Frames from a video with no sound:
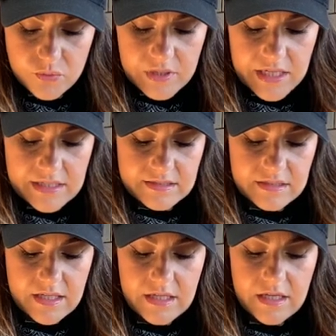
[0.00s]
one is
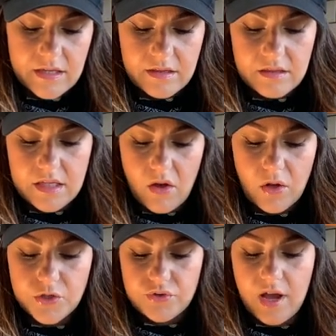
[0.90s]
the
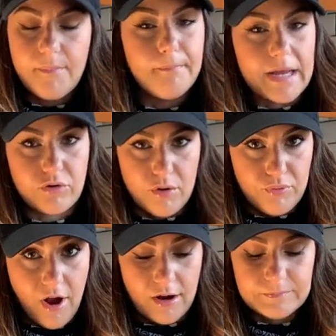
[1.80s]
Ultra Micro
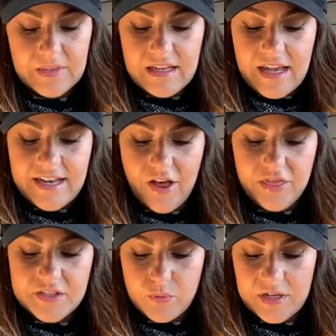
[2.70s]
Prong. Now
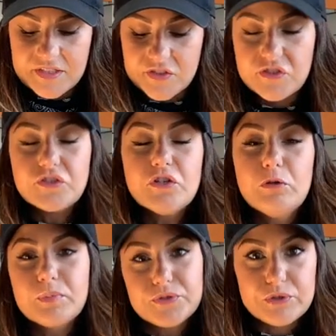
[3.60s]
this one is
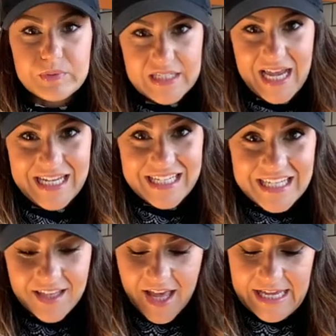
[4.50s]
super
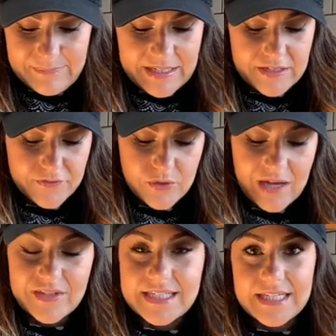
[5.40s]
tiny. I mean, if you
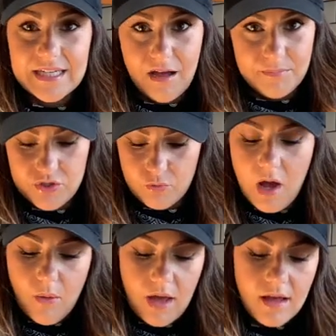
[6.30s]
have a teacup
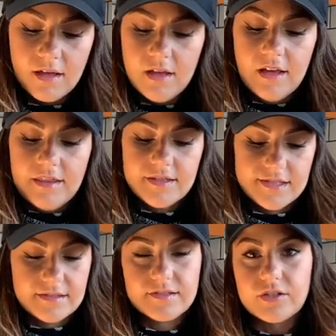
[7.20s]
Chihuahua, this
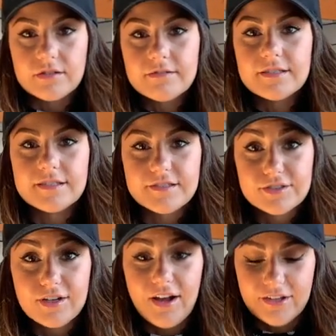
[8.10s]
is
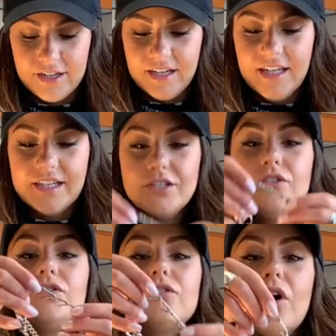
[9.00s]
your collar.
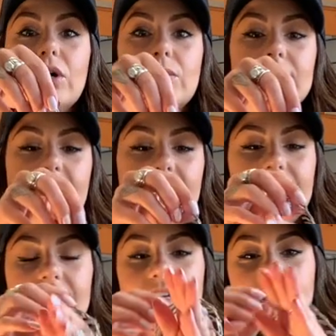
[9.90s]
So
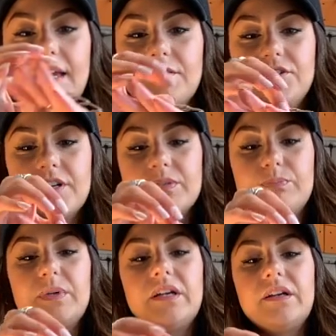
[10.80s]
tiny, it just
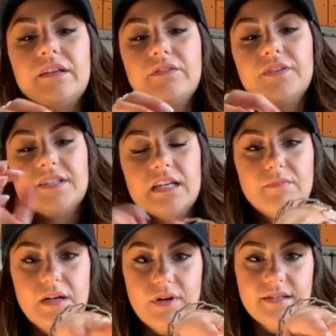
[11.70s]
barely fits on
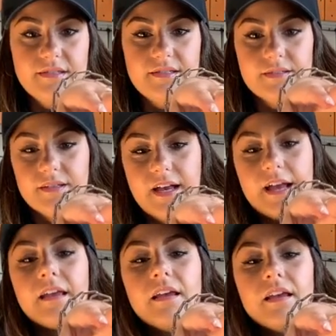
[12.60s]
my wrist,
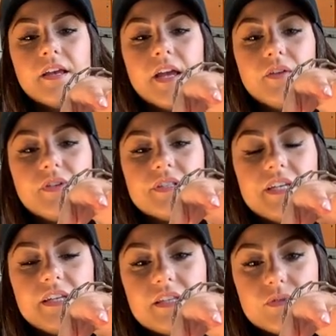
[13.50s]
okay? And if you
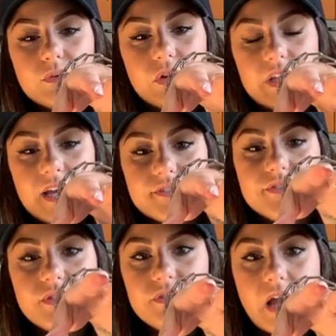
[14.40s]
see, this one only has
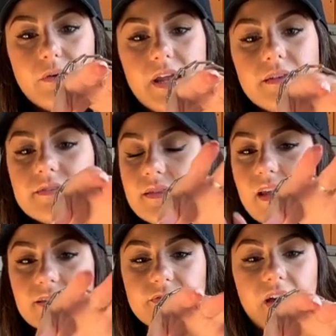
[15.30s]
2 dead rings,
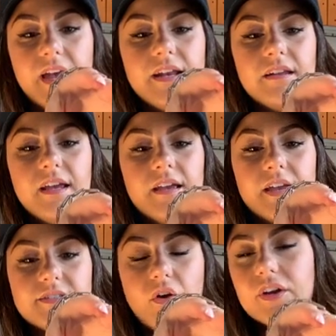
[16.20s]
that's fine.
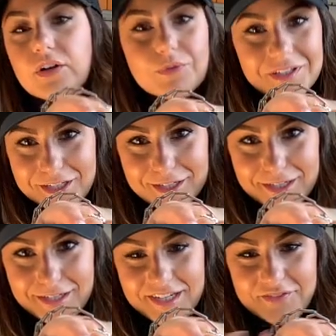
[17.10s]
It's all you're really
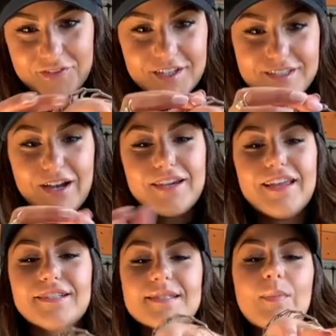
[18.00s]
gonna need for a dog
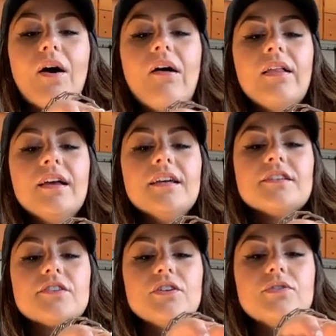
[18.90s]
that small.
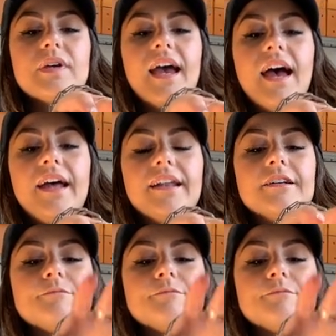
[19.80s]
So you can